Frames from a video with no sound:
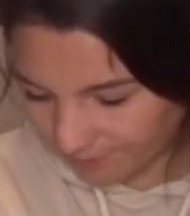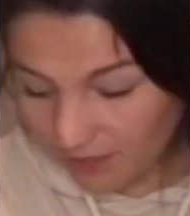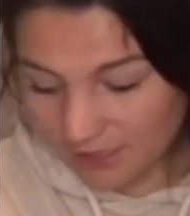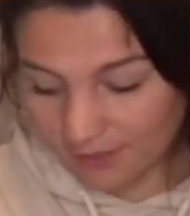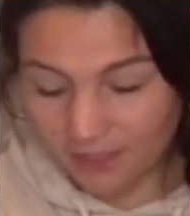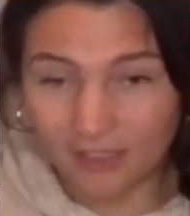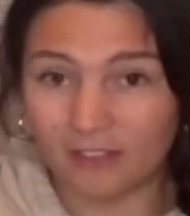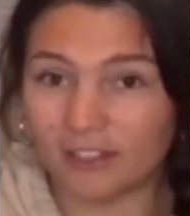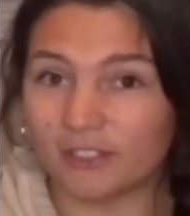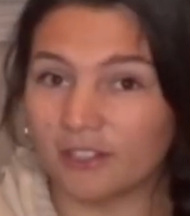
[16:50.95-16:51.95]
Also,
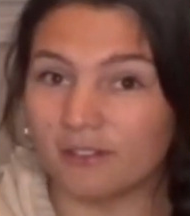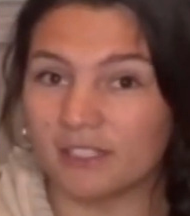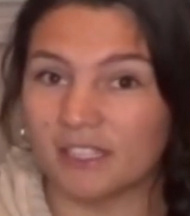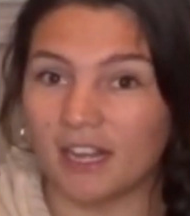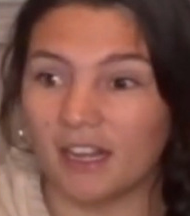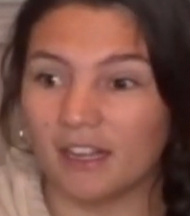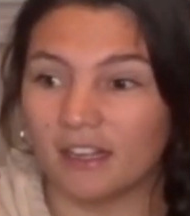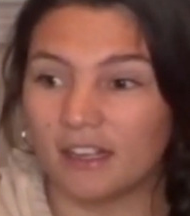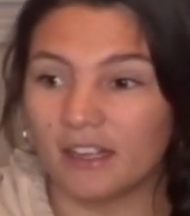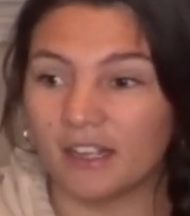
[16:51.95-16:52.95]
another thing too is
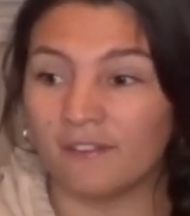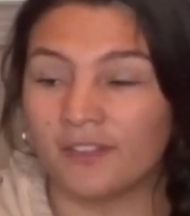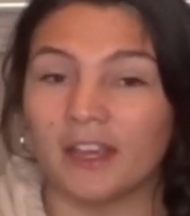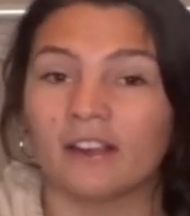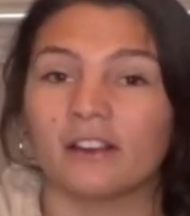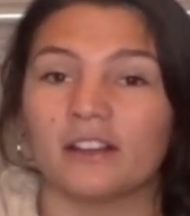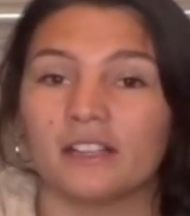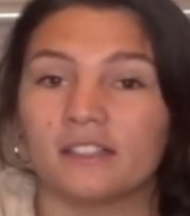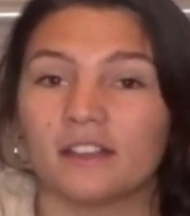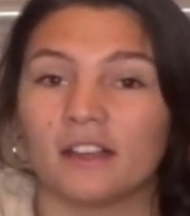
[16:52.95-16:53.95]
that if there
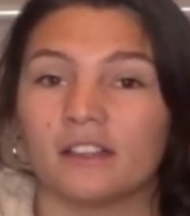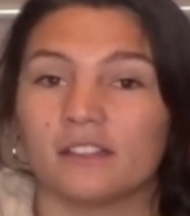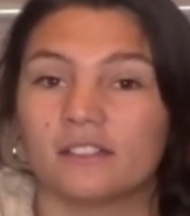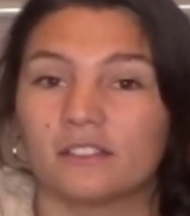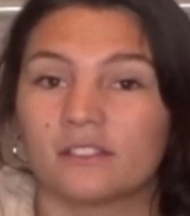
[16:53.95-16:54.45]
is a